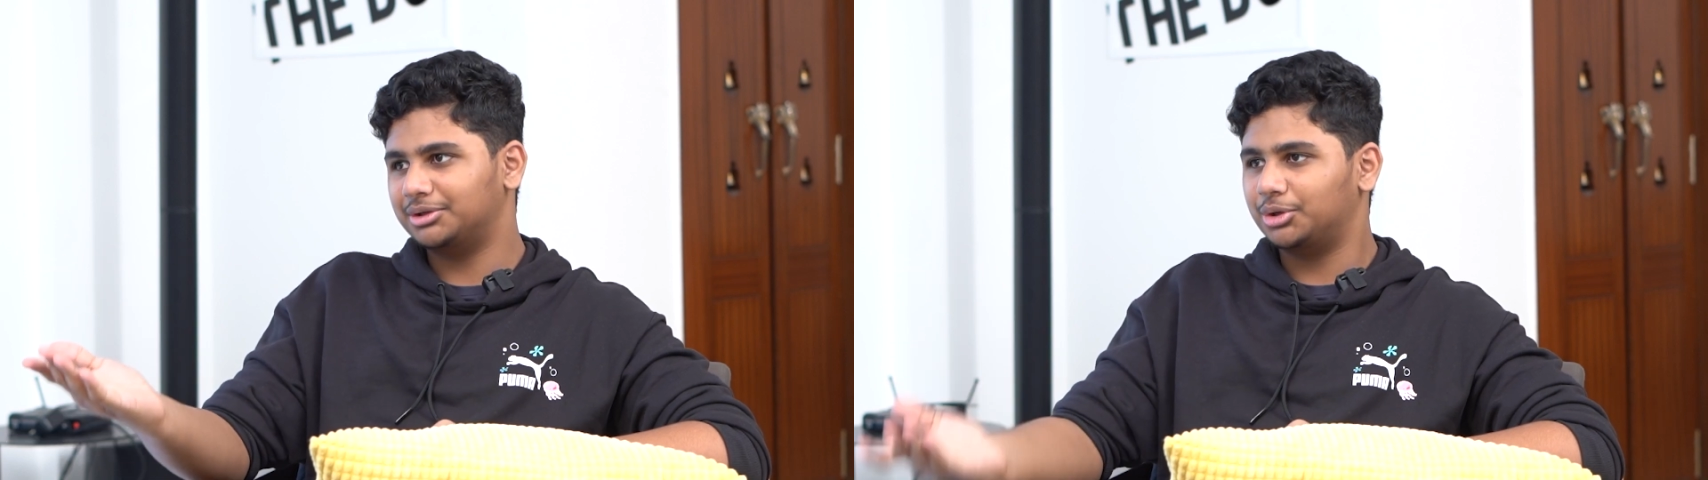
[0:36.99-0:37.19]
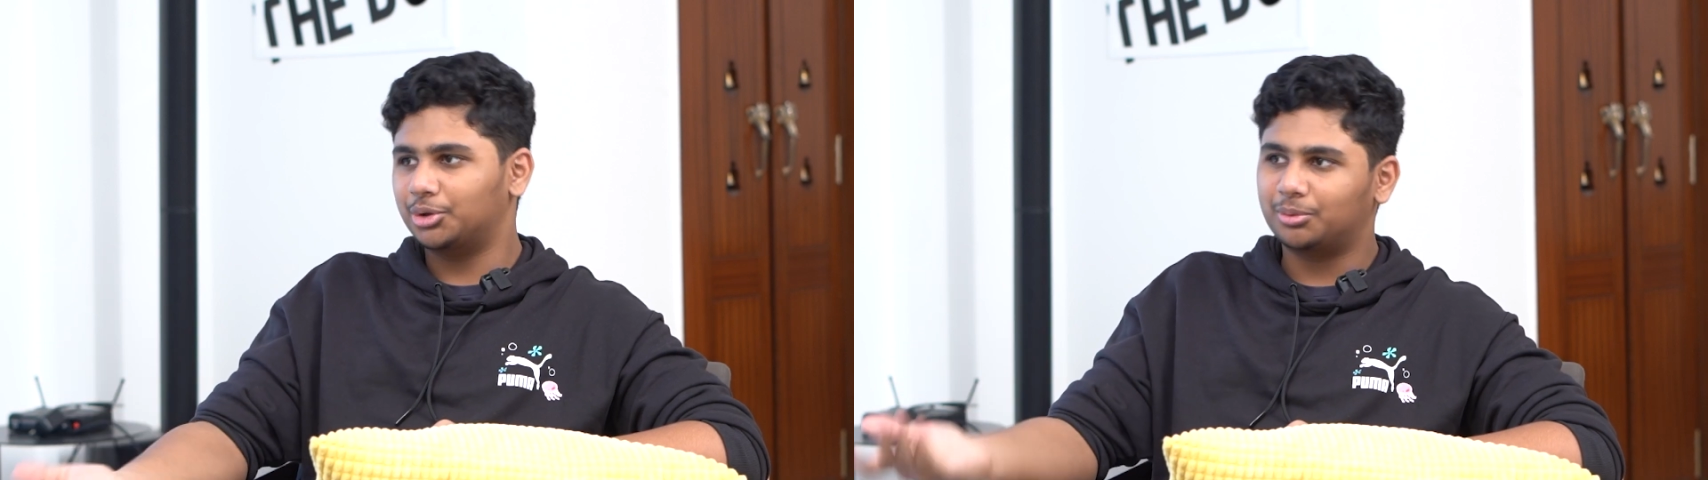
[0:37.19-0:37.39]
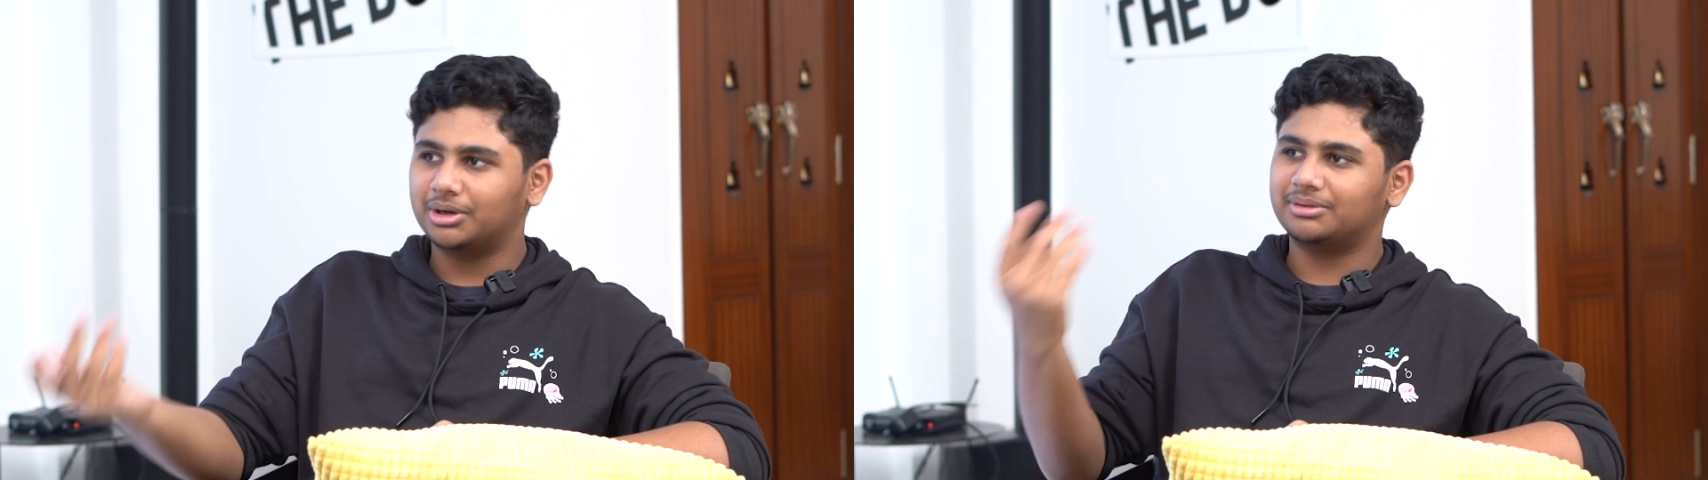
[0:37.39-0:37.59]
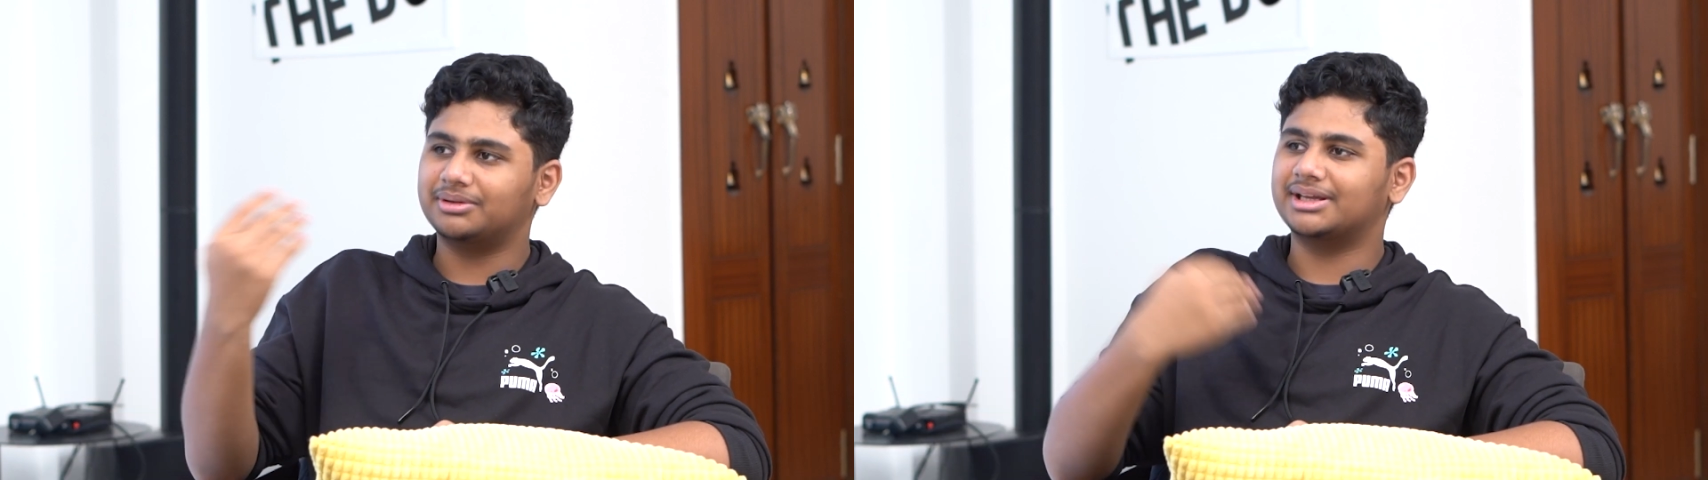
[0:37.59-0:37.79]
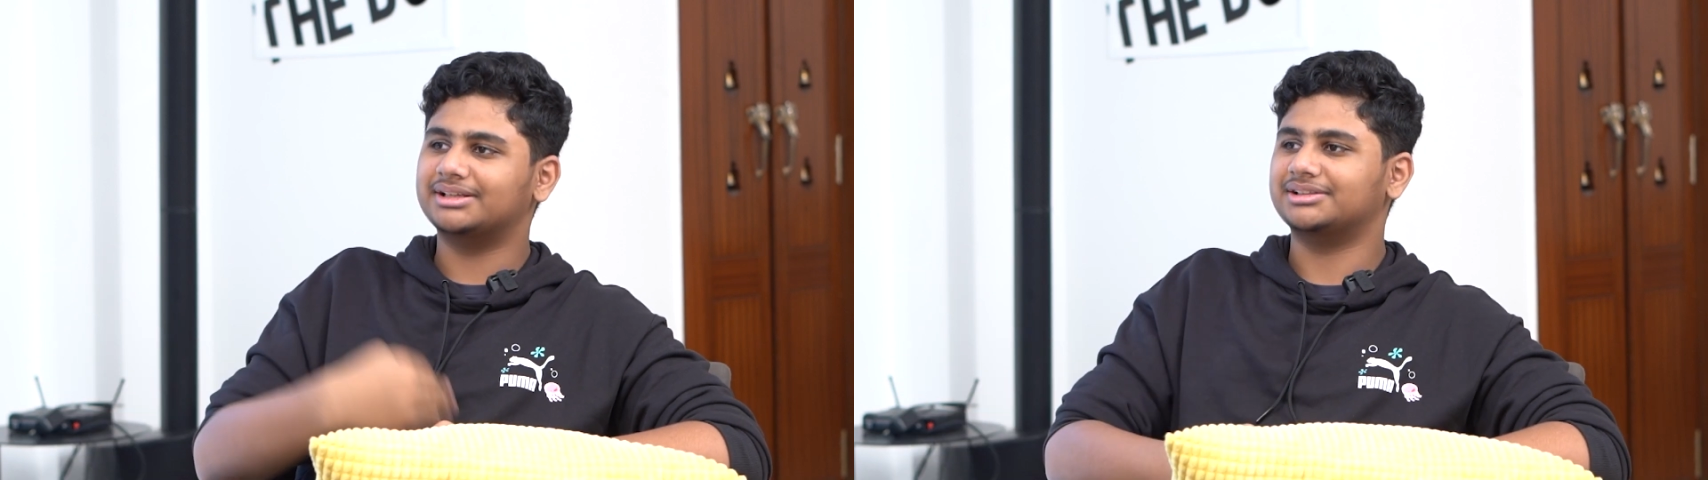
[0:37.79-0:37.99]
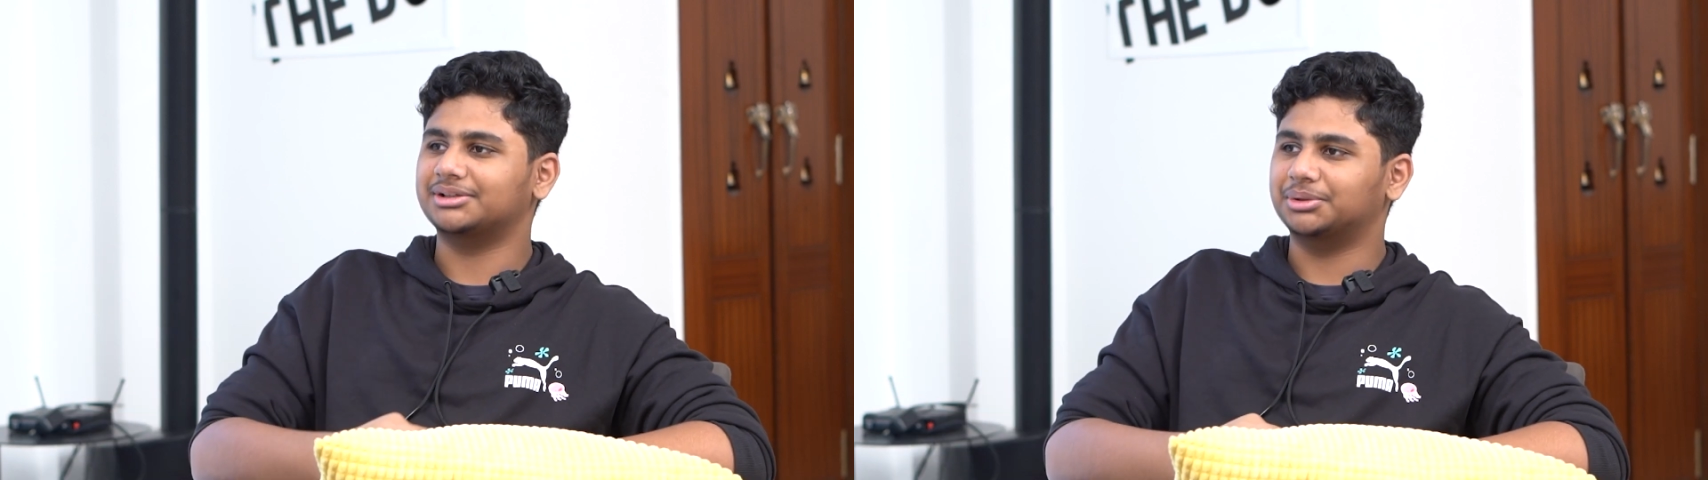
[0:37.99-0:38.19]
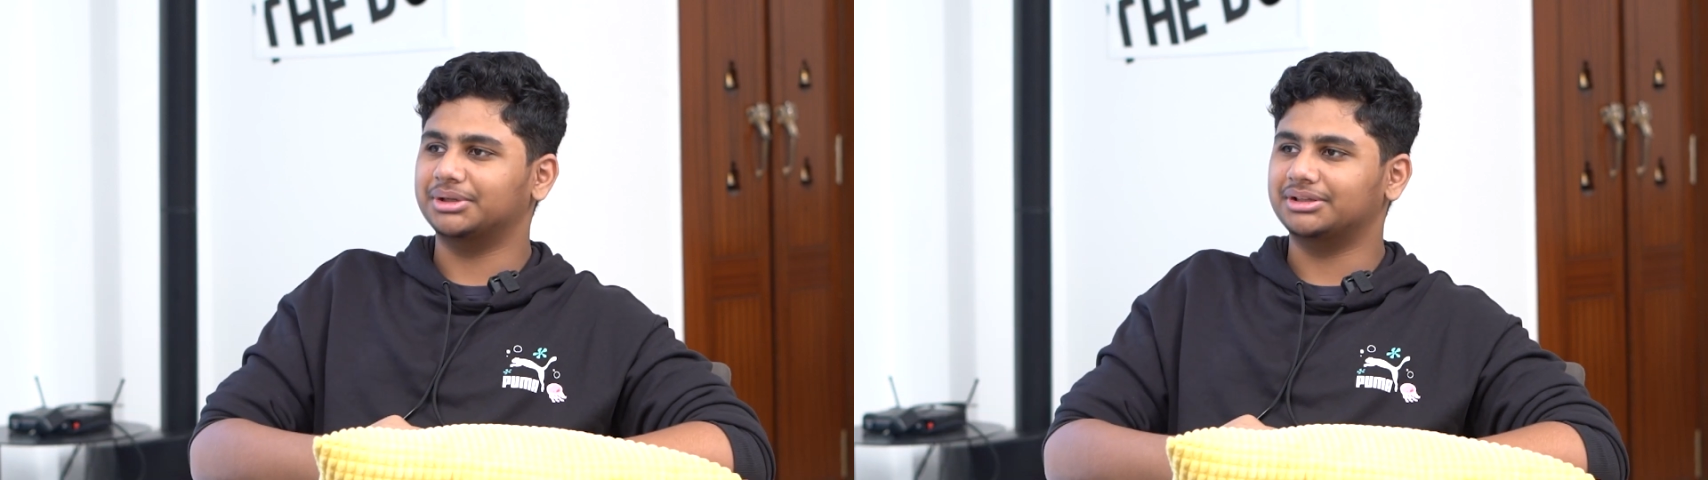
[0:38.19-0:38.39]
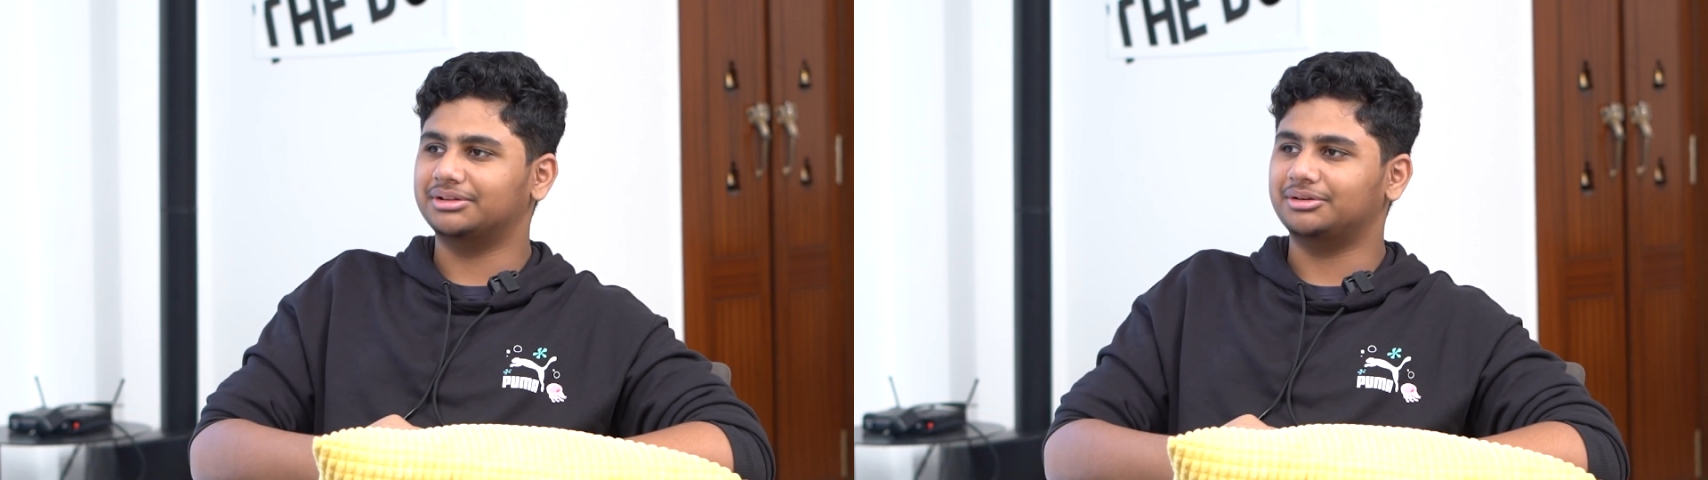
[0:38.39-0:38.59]
know what your kids are
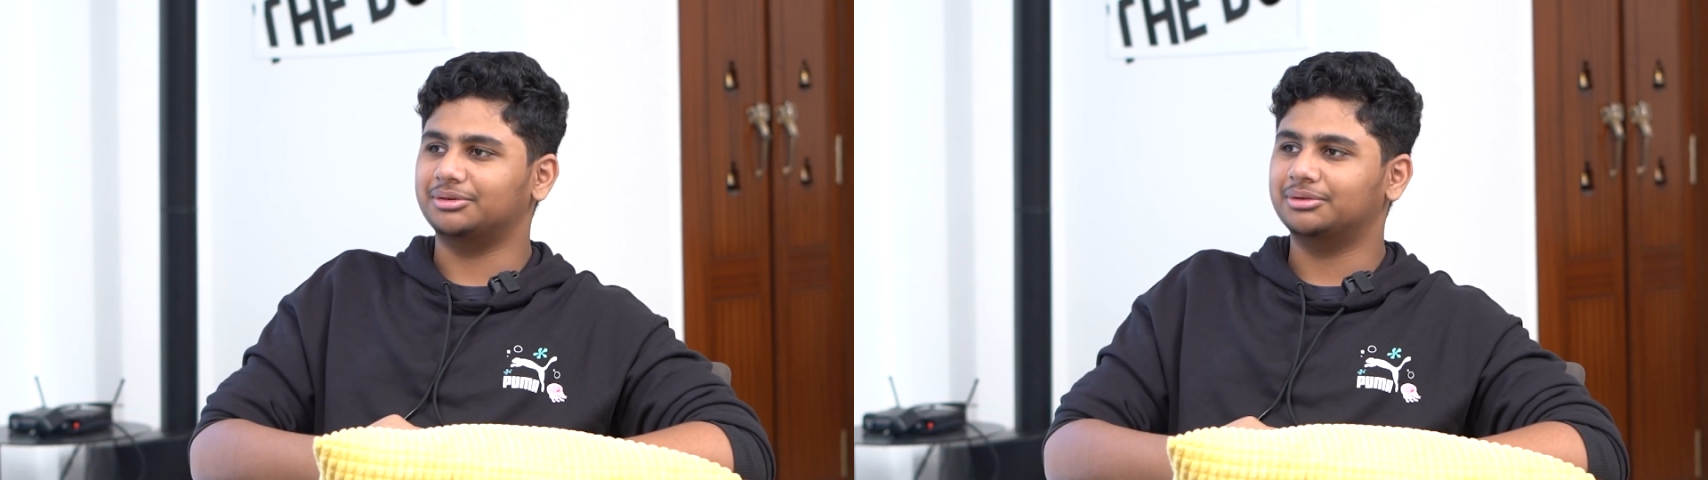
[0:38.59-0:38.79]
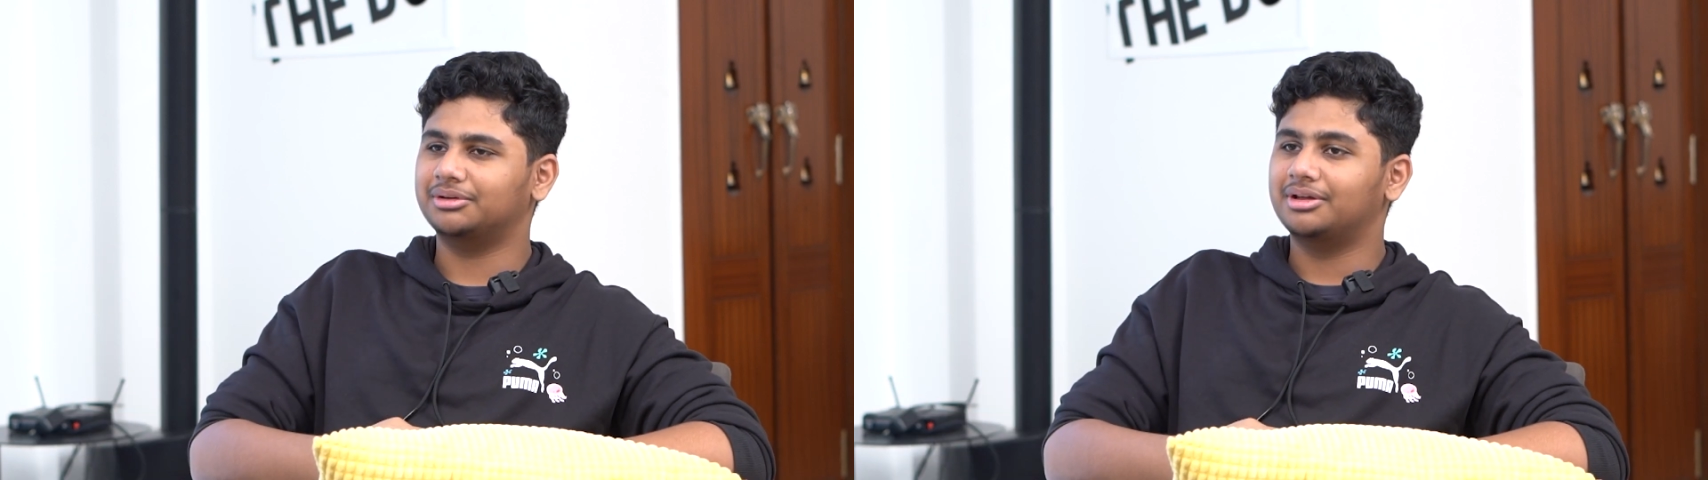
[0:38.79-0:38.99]
going through,